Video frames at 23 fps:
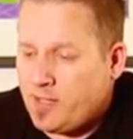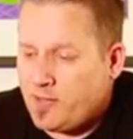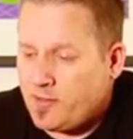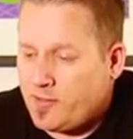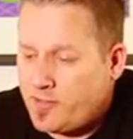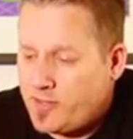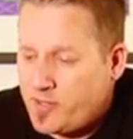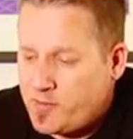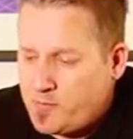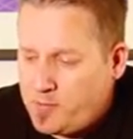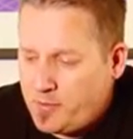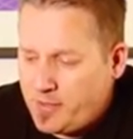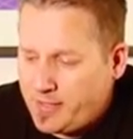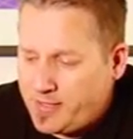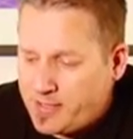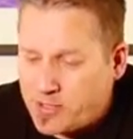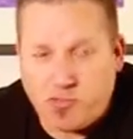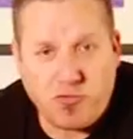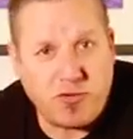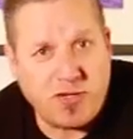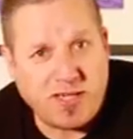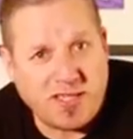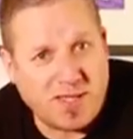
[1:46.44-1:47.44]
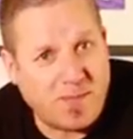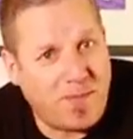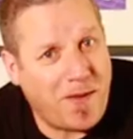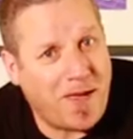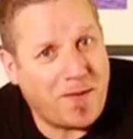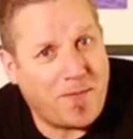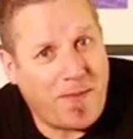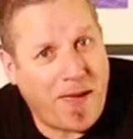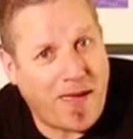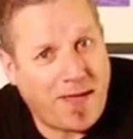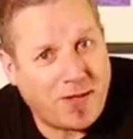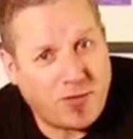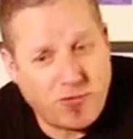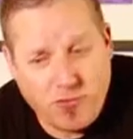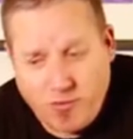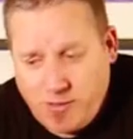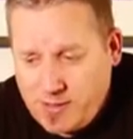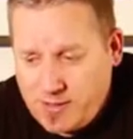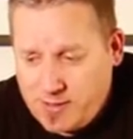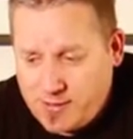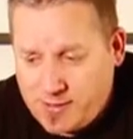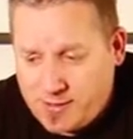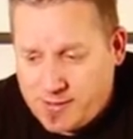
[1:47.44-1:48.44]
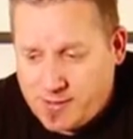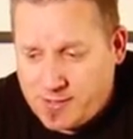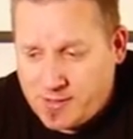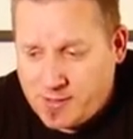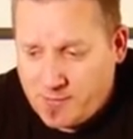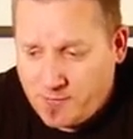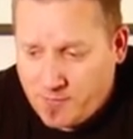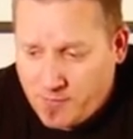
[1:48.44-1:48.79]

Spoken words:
The obligatory spare batteries,